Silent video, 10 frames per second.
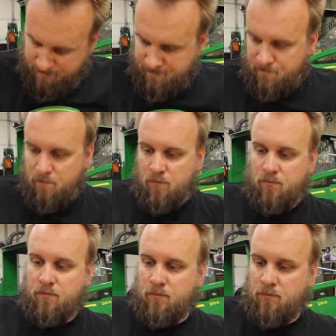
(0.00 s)

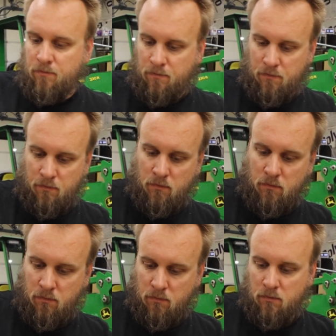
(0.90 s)

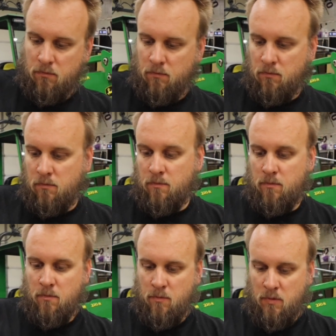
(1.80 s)

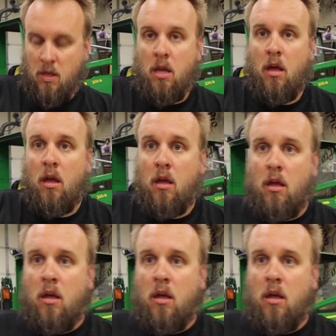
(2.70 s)
Nobody speaks.